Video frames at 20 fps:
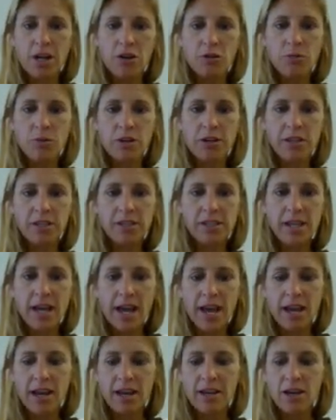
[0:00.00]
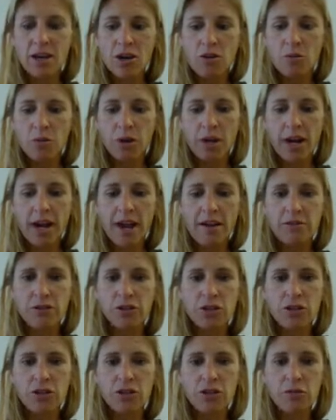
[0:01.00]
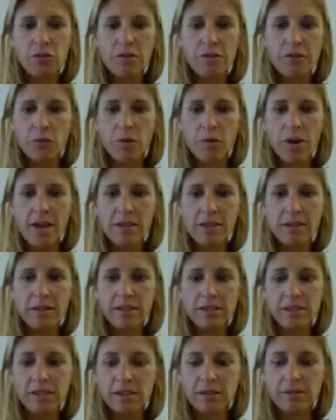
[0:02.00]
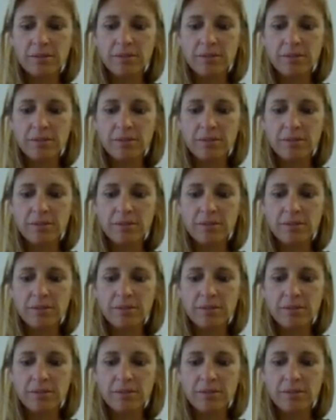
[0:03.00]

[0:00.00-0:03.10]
We could say we're going to have 2 of the widths